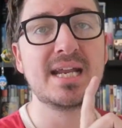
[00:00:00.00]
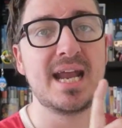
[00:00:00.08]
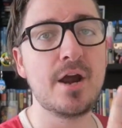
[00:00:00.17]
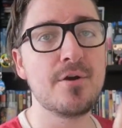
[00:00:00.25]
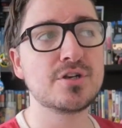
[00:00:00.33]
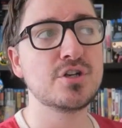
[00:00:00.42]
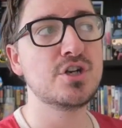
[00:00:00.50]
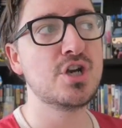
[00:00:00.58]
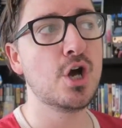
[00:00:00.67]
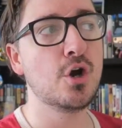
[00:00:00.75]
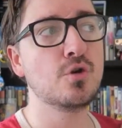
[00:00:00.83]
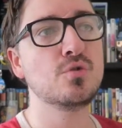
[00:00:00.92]
character
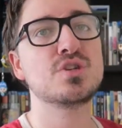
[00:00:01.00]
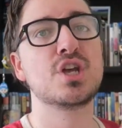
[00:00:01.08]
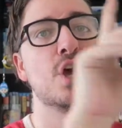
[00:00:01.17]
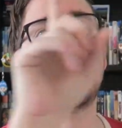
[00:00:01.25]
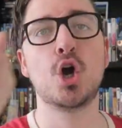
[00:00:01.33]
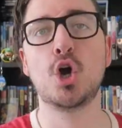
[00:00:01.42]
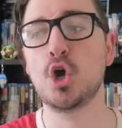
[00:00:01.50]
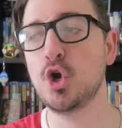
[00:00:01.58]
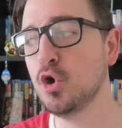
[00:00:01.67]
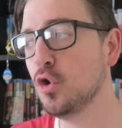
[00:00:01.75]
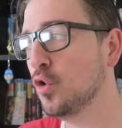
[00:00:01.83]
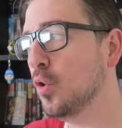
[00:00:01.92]
knows
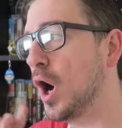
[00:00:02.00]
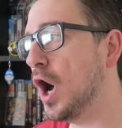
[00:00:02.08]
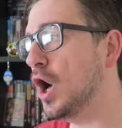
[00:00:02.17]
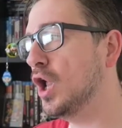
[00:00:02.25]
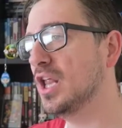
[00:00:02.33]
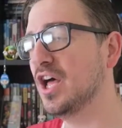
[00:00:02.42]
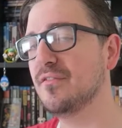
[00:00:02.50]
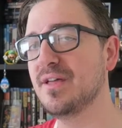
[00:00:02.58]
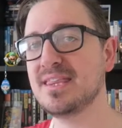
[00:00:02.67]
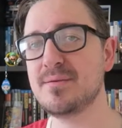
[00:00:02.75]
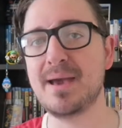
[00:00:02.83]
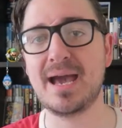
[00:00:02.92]
who all
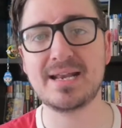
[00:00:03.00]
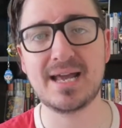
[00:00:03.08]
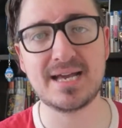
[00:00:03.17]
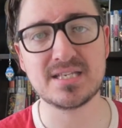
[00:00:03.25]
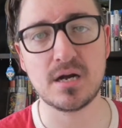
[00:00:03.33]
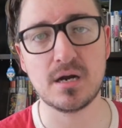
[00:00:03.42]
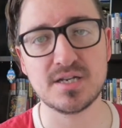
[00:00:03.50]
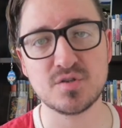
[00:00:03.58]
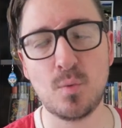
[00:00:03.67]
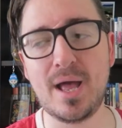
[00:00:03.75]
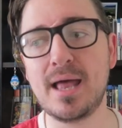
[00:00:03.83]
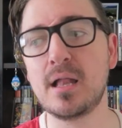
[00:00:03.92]
of the bad guys are as
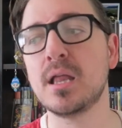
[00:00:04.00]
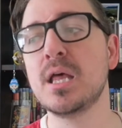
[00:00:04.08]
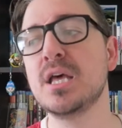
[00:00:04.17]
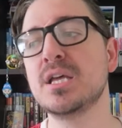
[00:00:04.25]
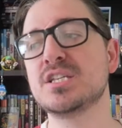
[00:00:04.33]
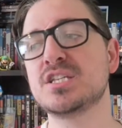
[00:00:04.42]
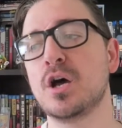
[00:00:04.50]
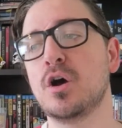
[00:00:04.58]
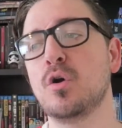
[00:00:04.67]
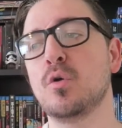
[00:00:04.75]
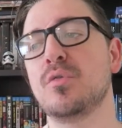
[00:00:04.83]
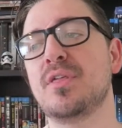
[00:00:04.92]
well.
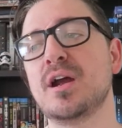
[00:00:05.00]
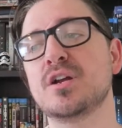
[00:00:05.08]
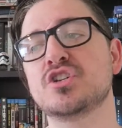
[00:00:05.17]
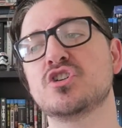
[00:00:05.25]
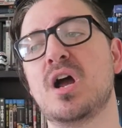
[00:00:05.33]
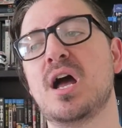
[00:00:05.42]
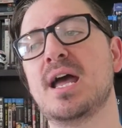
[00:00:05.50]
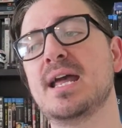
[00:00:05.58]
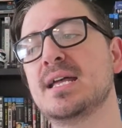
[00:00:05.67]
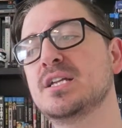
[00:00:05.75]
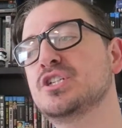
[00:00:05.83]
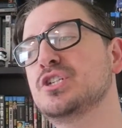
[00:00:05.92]
So they're
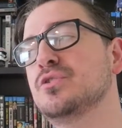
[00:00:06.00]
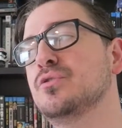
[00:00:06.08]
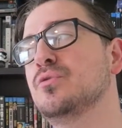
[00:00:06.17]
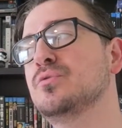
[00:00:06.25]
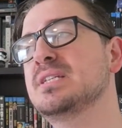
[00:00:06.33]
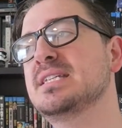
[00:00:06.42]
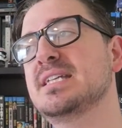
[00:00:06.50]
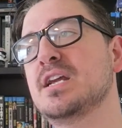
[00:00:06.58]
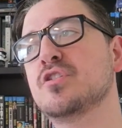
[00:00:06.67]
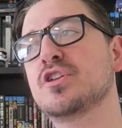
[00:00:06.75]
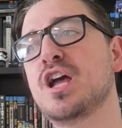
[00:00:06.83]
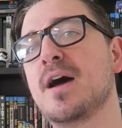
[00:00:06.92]
trying to
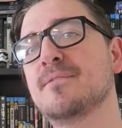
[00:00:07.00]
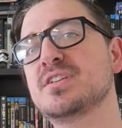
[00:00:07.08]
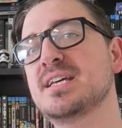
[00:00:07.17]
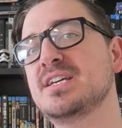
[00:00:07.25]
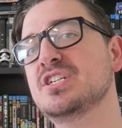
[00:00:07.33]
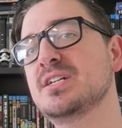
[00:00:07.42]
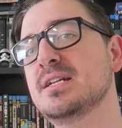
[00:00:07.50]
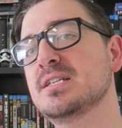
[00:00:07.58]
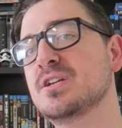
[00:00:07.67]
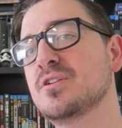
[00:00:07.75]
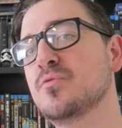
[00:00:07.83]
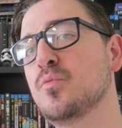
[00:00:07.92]
steer the conversation in a
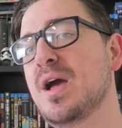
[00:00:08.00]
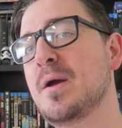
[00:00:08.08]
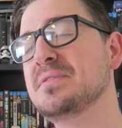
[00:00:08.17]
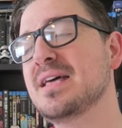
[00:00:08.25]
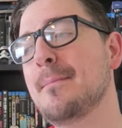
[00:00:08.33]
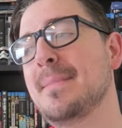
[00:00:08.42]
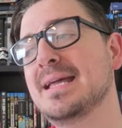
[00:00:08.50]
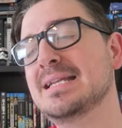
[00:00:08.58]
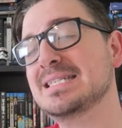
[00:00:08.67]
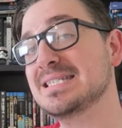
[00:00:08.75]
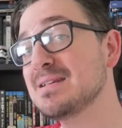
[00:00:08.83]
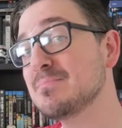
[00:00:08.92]
certain way without making
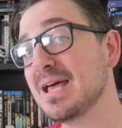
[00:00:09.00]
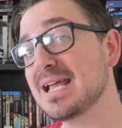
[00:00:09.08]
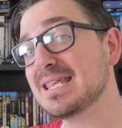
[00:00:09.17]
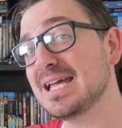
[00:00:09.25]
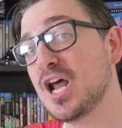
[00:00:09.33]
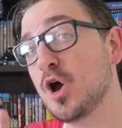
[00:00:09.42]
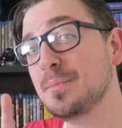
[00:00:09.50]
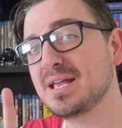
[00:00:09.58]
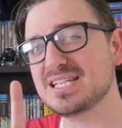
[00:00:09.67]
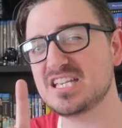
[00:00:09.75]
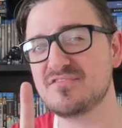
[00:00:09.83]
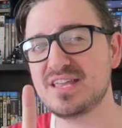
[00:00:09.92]
it seem like they know,
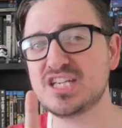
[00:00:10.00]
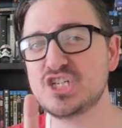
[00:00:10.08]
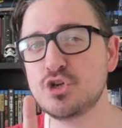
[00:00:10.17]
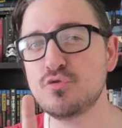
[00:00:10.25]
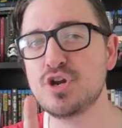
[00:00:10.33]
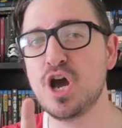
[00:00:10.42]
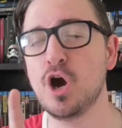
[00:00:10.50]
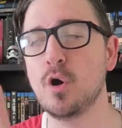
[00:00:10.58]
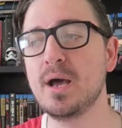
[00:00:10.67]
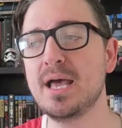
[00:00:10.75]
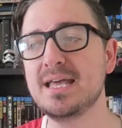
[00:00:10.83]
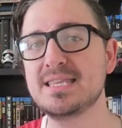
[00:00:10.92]
because if they do
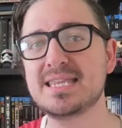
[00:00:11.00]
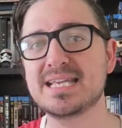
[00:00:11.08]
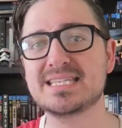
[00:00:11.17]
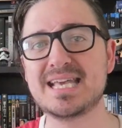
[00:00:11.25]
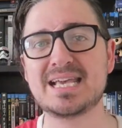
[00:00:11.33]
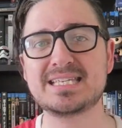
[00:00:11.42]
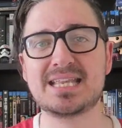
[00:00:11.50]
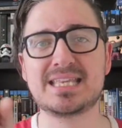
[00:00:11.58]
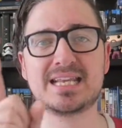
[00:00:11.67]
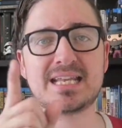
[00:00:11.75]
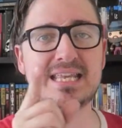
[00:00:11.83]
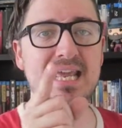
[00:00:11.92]
know, then the assassin at
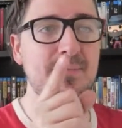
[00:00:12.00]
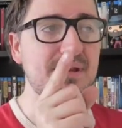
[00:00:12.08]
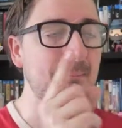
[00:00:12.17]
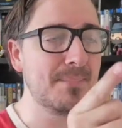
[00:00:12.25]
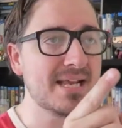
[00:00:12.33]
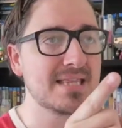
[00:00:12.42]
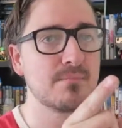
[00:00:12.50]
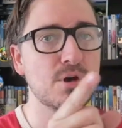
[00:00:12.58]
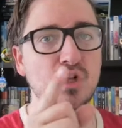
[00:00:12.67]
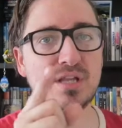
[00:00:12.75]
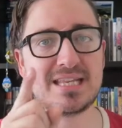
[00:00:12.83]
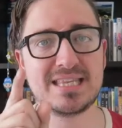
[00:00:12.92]
the end of the game can pick the
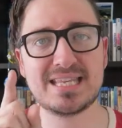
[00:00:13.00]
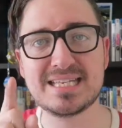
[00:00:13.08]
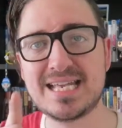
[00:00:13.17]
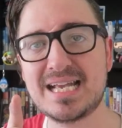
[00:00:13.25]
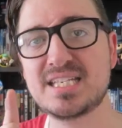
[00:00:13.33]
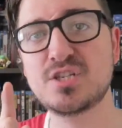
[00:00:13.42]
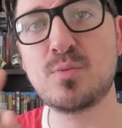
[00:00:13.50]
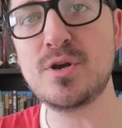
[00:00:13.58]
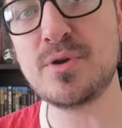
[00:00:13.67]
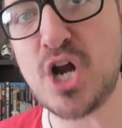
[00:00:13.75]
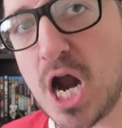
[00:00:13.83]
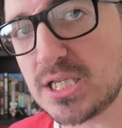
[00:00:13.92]
Merlin and the assassins win
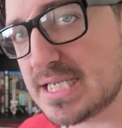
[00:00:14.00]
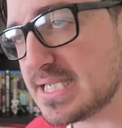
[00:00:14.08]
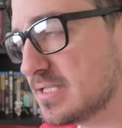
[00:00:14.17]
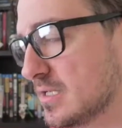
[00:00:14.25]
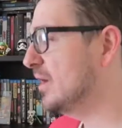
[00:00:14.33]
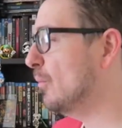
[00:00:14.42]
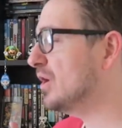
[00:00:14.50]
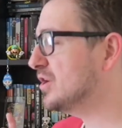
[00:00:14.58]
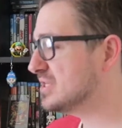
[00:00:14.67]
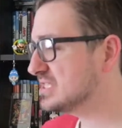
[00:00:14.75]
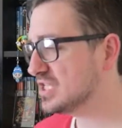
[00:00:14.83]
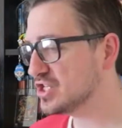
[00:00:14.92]
regardless. And what
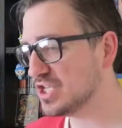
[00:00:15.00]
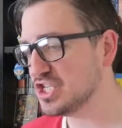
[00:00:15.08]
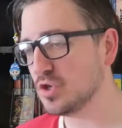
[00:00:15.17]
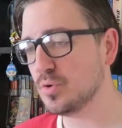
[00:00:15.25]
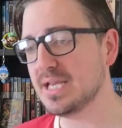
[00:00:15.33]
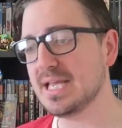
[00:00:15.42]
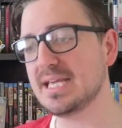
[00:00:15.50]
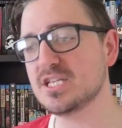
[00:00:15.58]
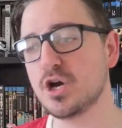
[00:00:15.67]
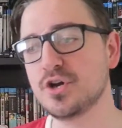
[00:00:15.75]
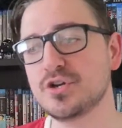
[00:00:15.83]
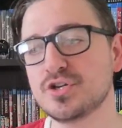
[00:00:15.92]
you're essentially doing is
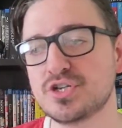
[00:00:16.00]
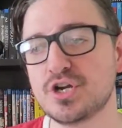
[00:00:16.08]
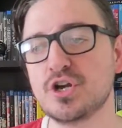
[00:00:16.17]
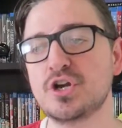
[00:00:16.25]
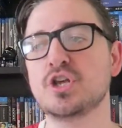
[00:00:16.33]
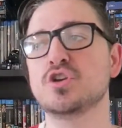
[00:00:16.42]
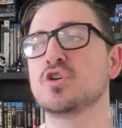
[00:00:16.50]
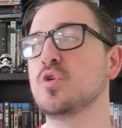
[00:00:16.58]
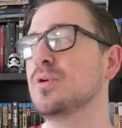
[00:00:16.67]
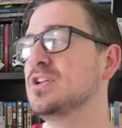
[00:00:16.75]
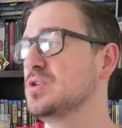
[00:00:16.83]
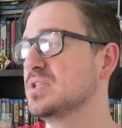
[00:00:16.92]
on your turn, you're
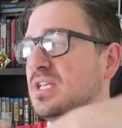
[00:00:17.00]
going to